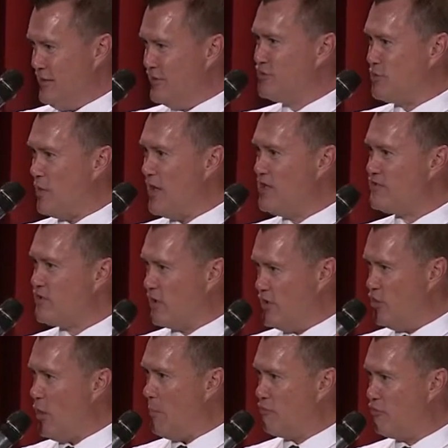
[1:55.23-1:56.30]
Twice. Are
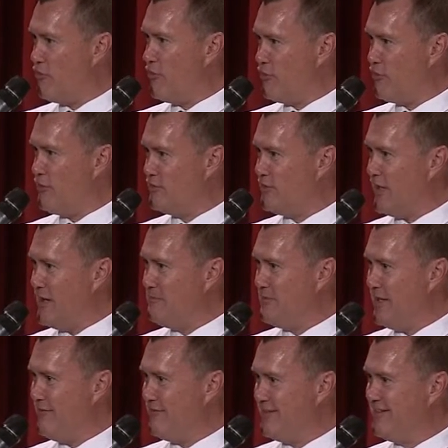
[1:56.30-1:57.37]
you up for a third time,
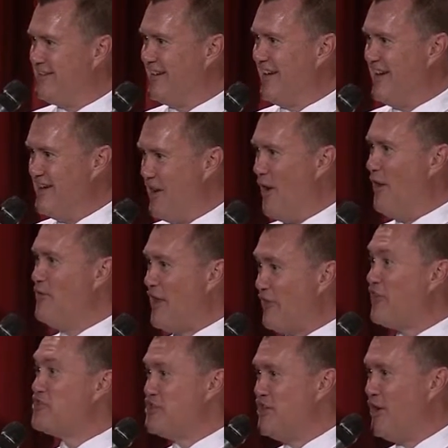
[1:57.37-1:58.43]
David? No,
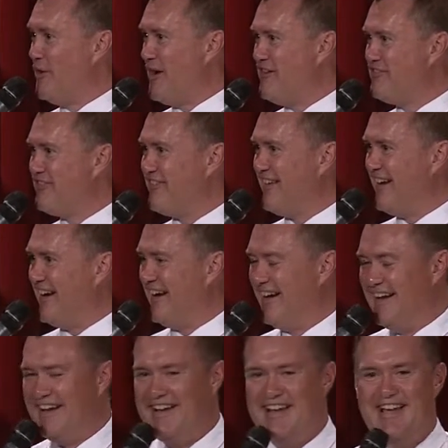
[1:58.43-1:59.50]
not that you know
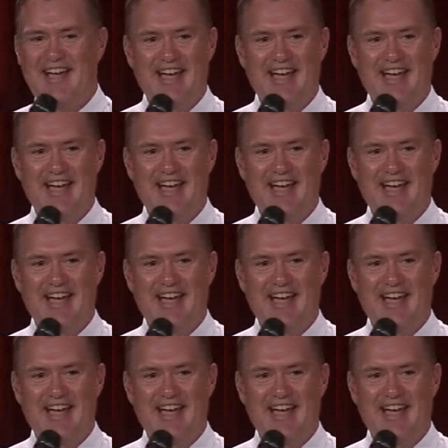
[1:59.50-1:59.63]
of.